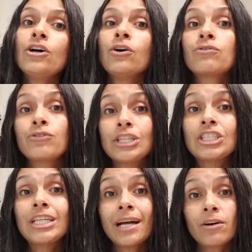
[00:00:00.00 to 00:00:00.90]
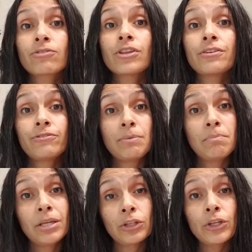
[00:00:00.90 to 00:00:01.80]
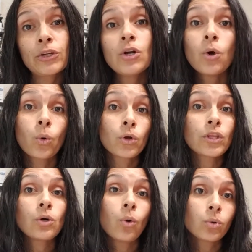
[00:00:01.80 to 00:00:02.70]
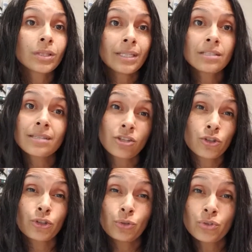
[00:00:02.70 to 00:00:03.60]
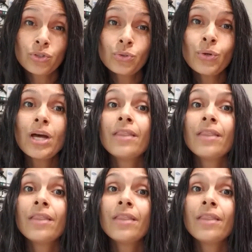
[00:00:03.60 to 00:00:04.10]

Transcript: of reaching out for the familiar or the old things that you're used to,